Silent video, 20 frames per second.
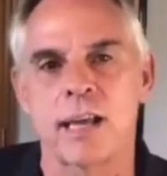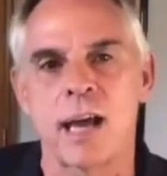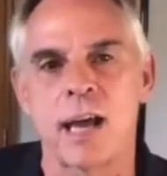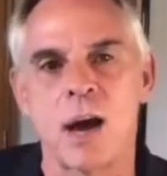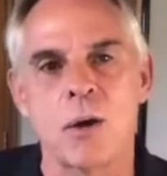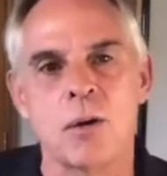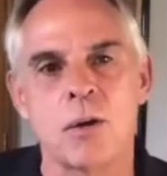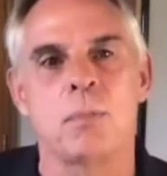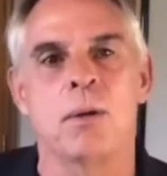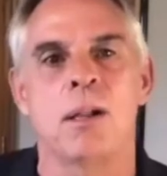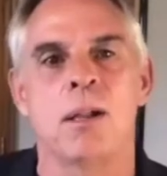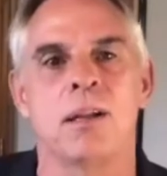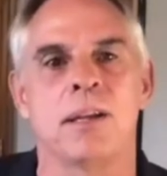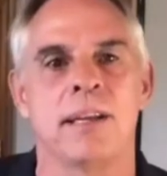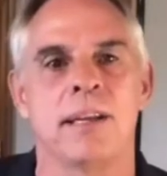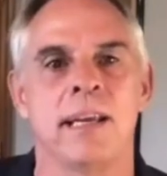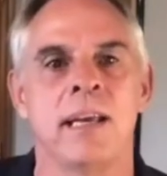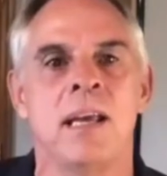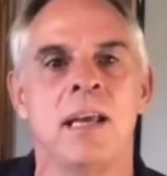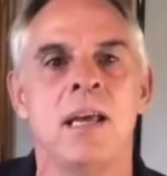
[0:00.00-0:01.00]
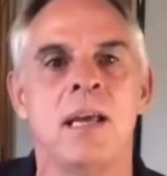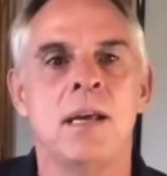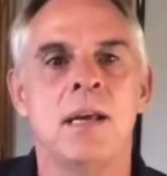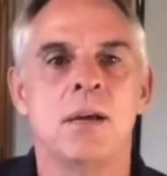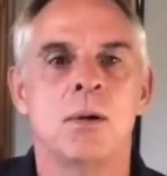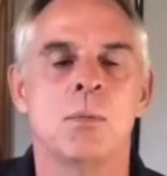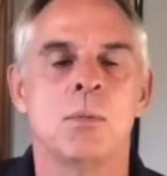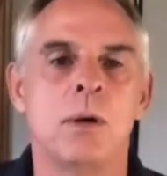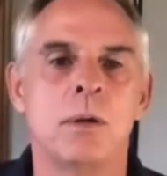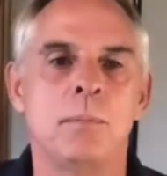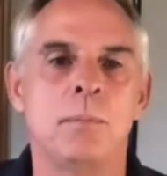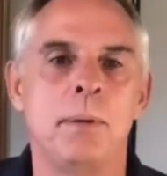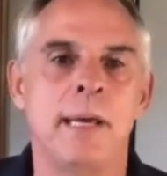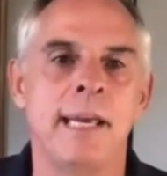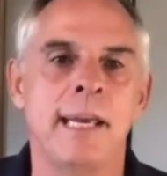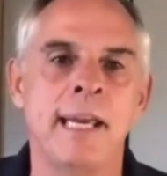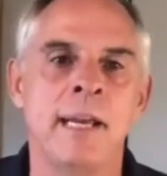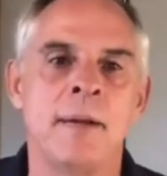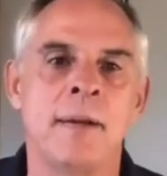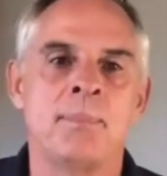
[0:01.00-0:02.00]
of accountability would
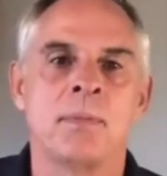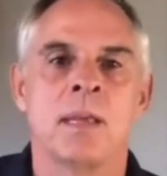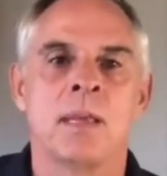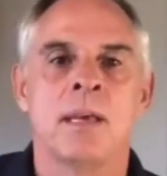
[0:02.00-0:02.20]
be